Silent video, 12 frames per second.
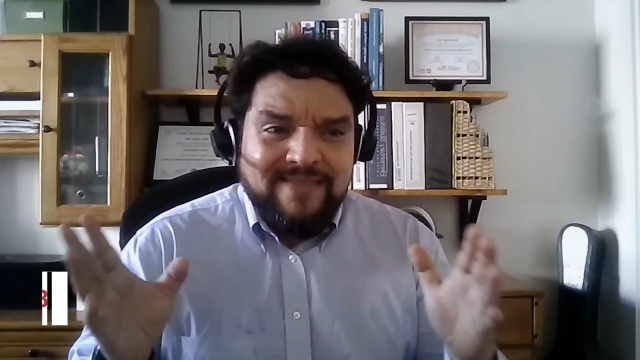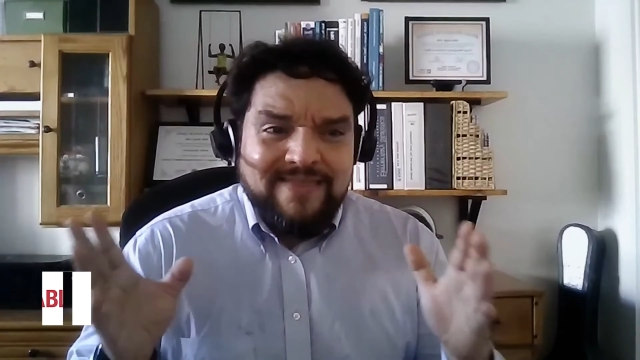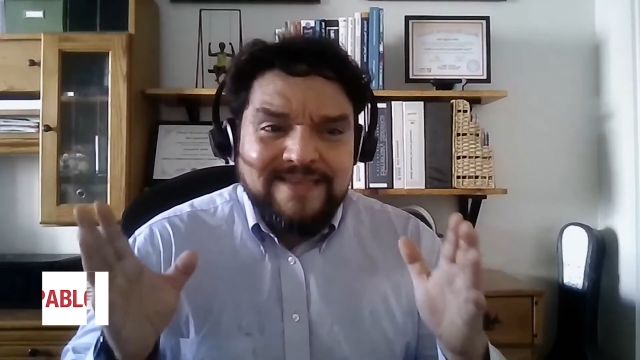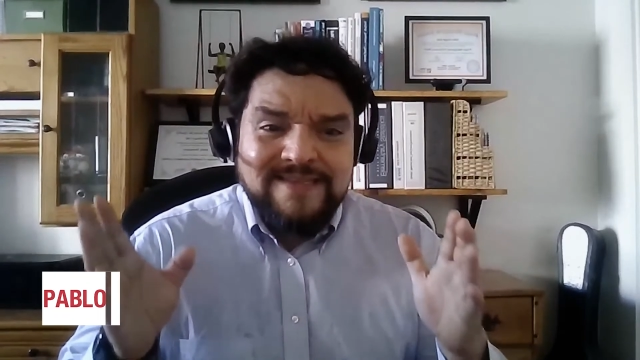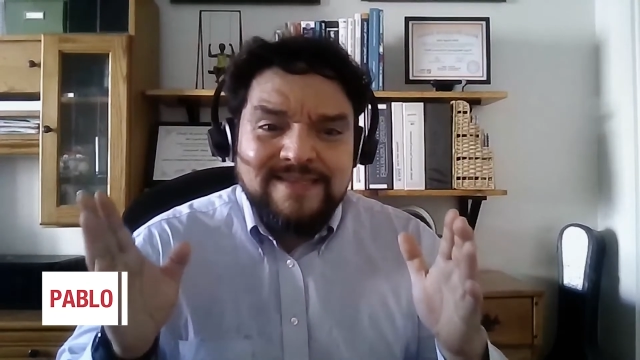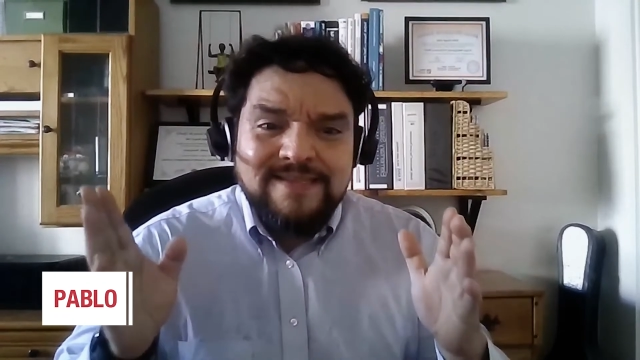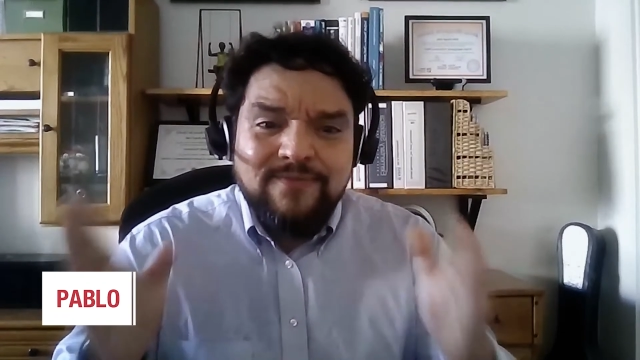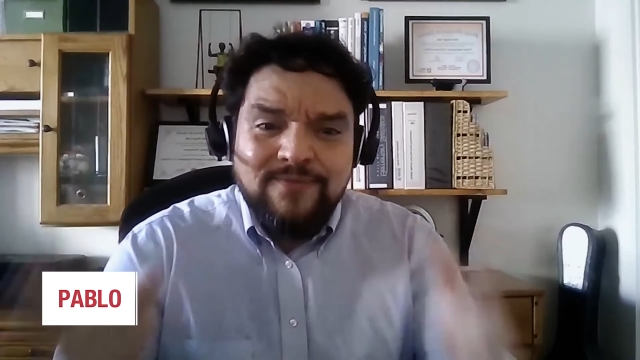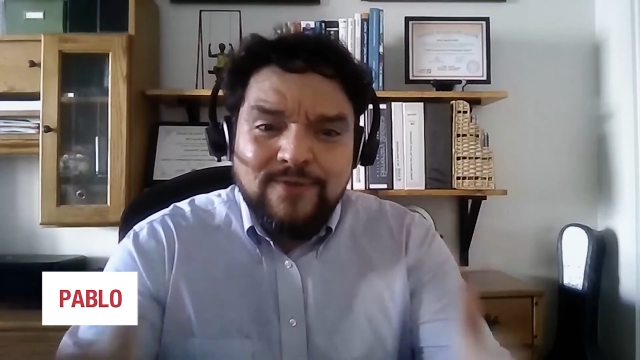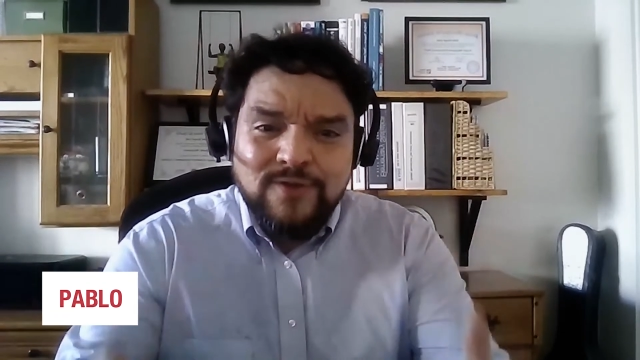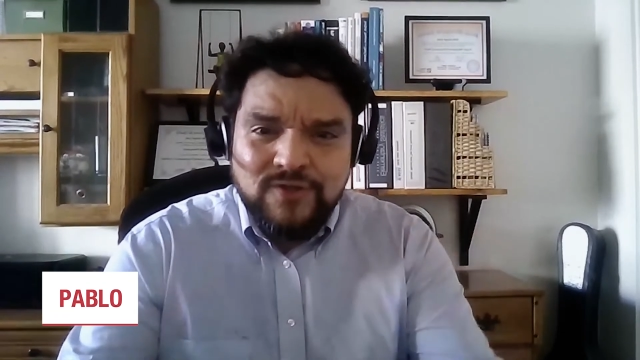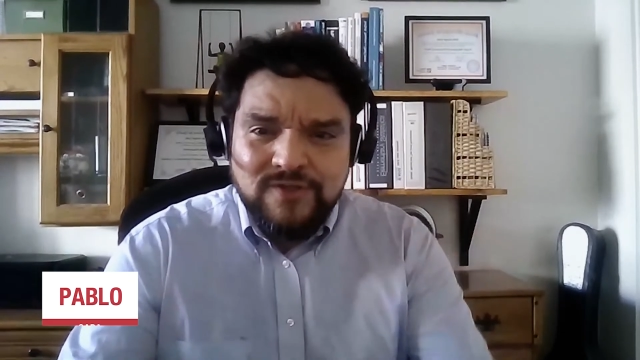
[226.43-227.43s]
This is the
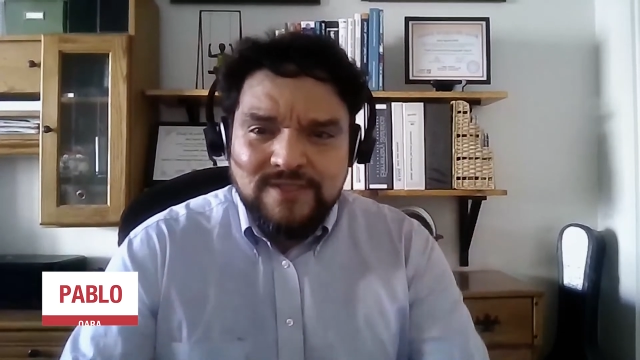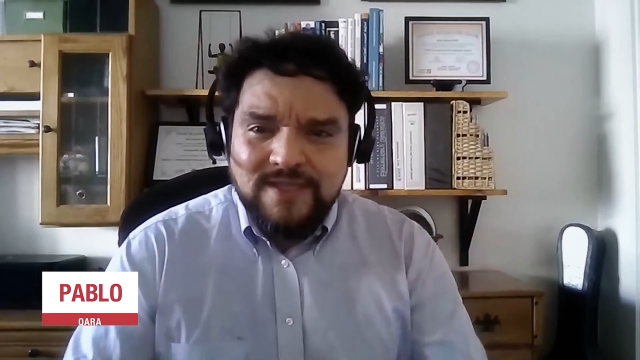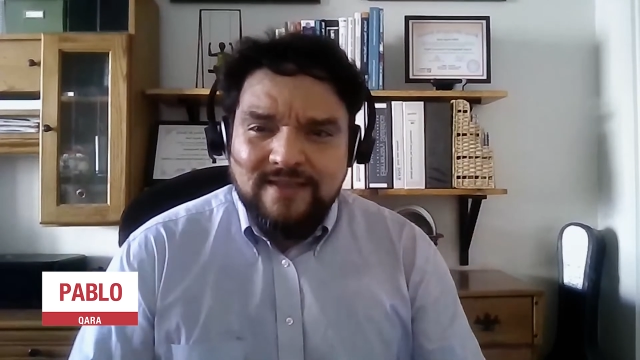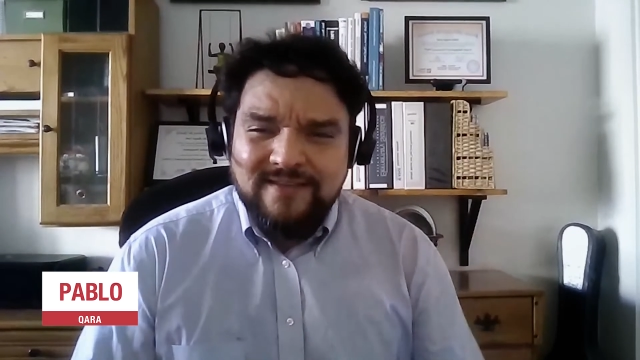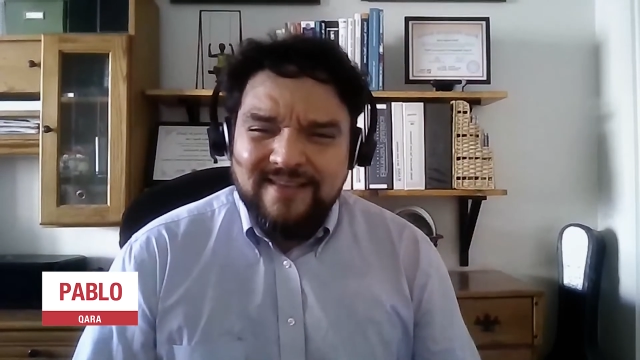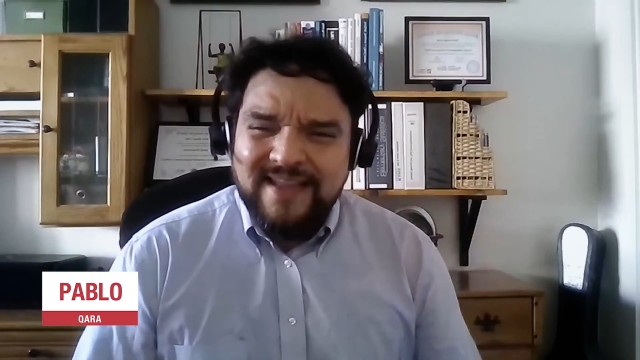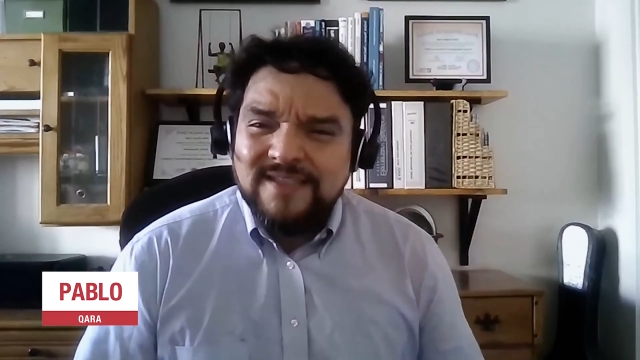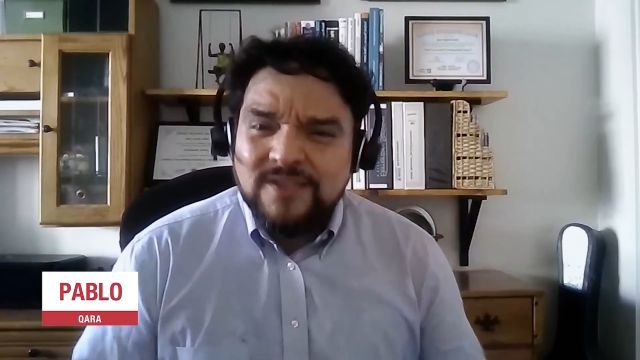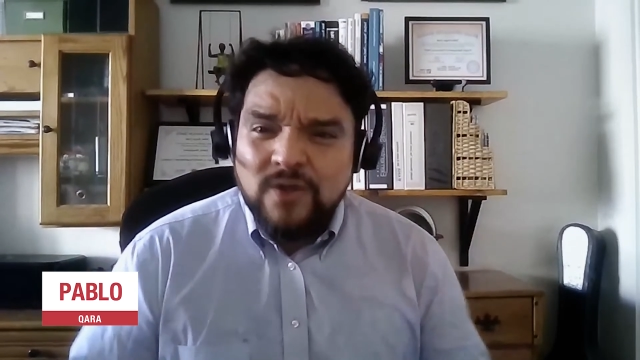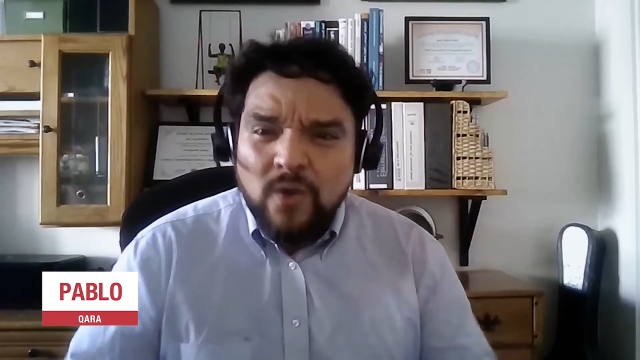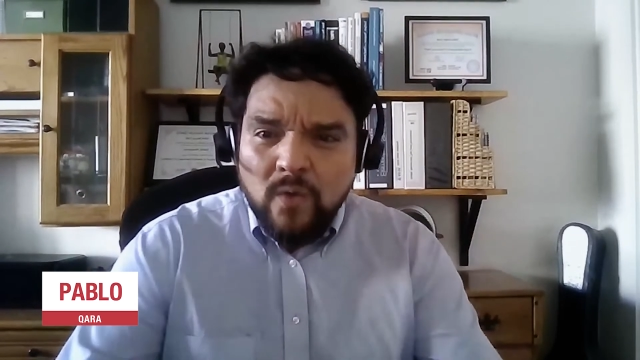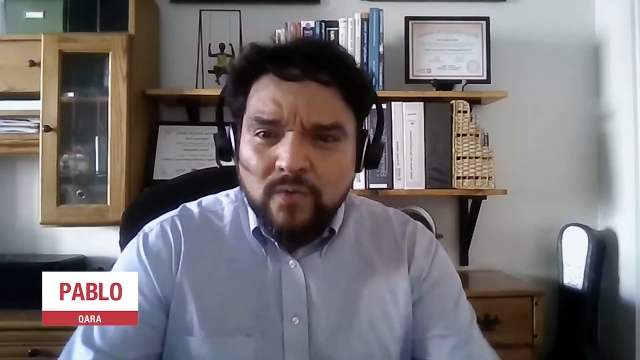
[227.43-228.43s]
future state. Let's
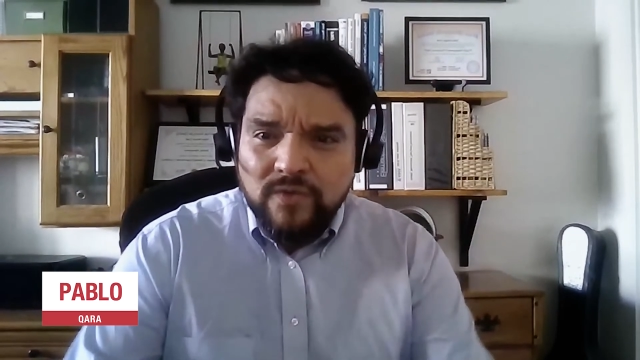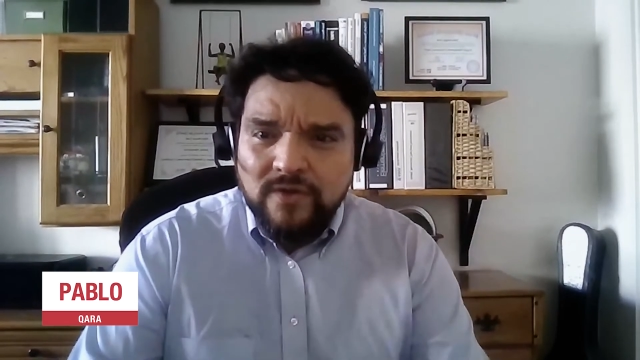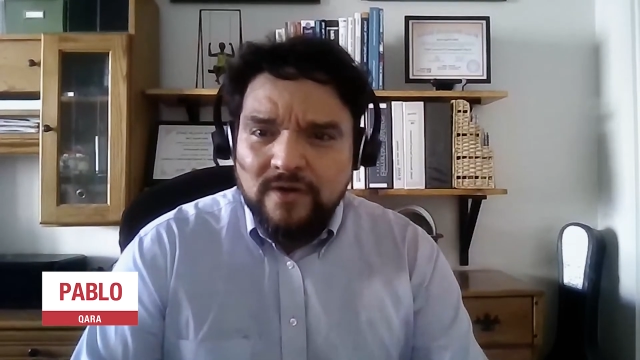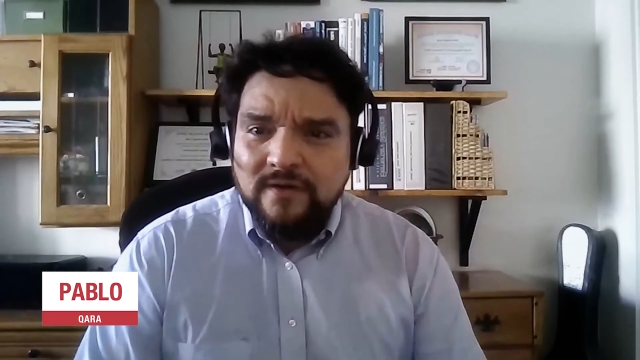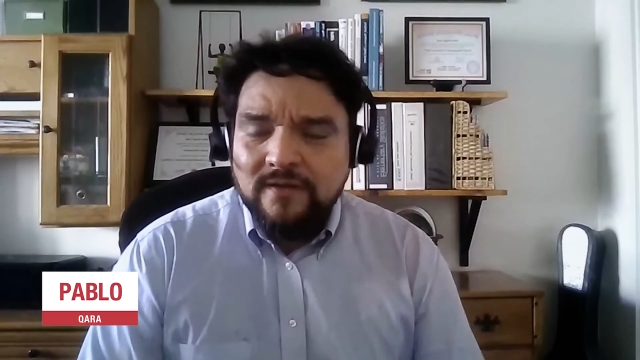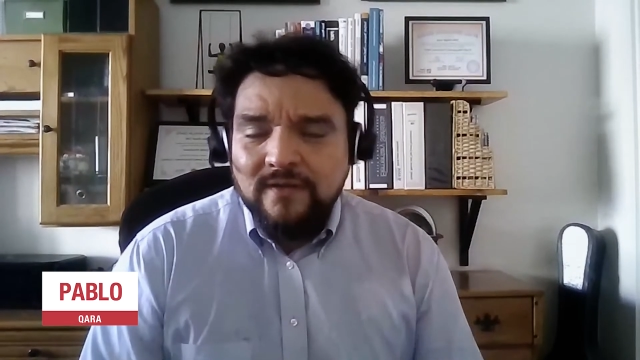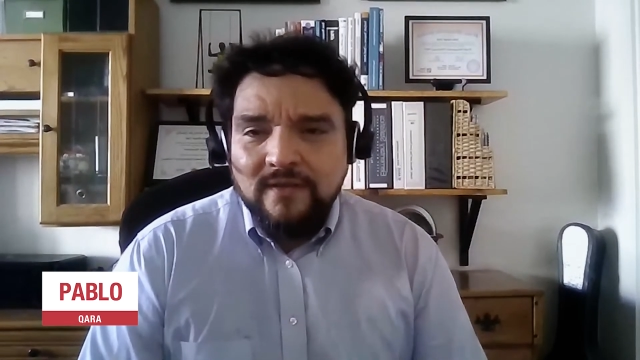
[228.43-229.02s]
go there.